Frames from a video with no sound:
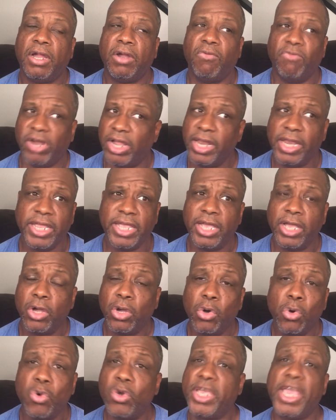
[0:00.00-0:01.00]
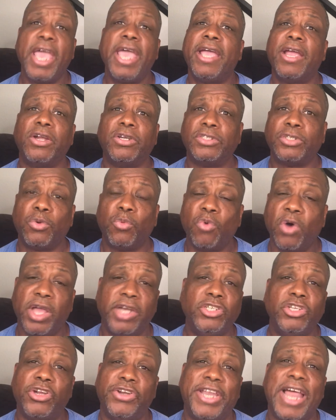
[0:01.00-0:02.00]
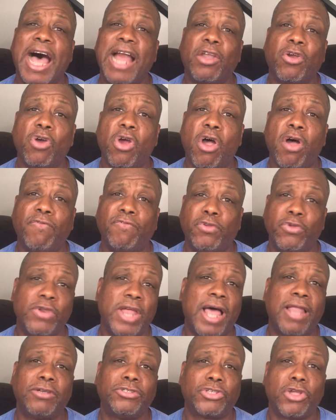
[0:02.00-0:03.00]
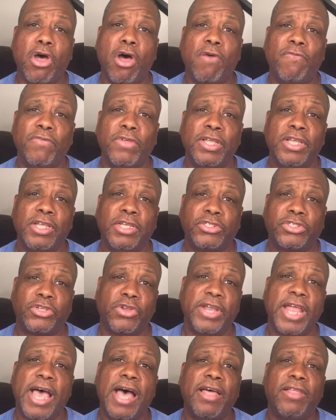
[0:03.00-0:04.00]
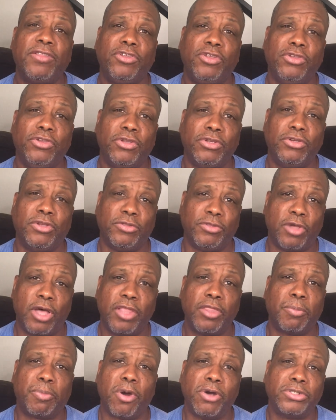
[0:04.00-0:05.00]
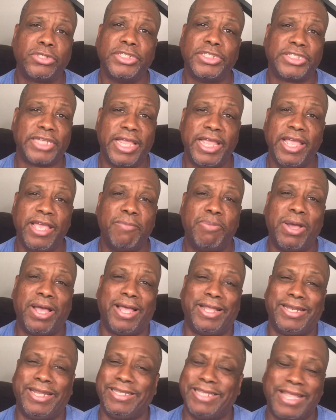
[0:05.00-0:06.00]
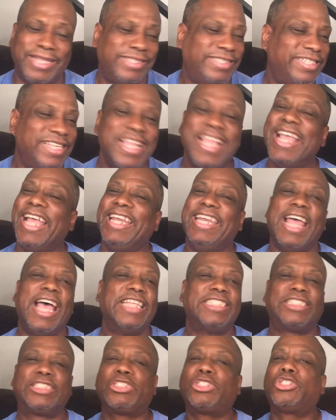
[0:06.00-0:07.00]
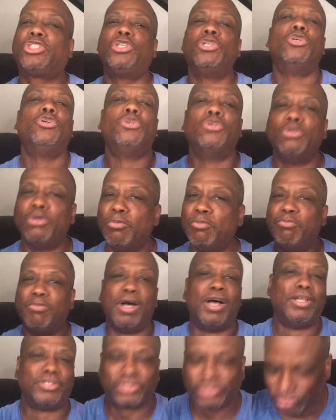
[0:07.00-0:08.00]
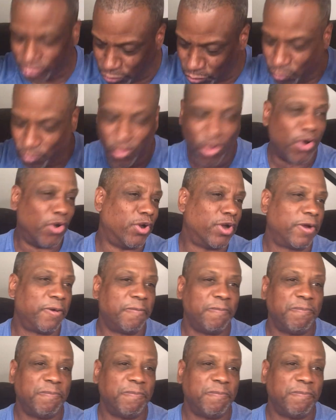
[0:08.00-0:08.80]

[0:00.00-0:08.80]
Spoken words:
Really? Who cares? What, you're a dollar off, $2 off? So now the other person is ahead, but that's too much work.